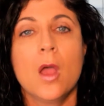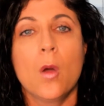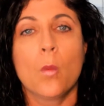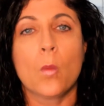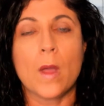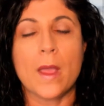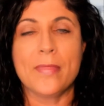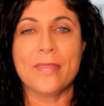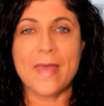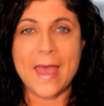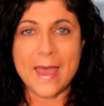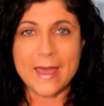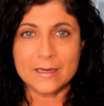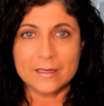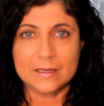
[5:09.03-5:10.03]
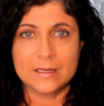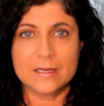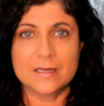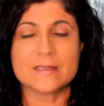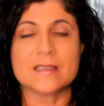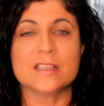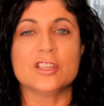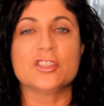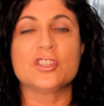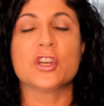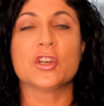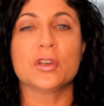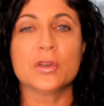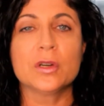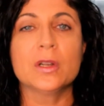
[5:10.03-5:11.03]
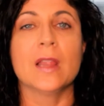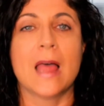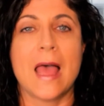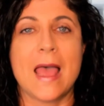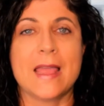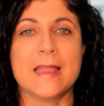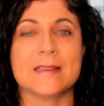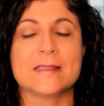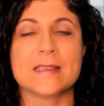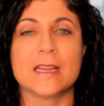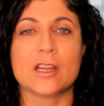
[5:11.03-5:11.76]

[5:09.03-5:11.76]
when that is internalized,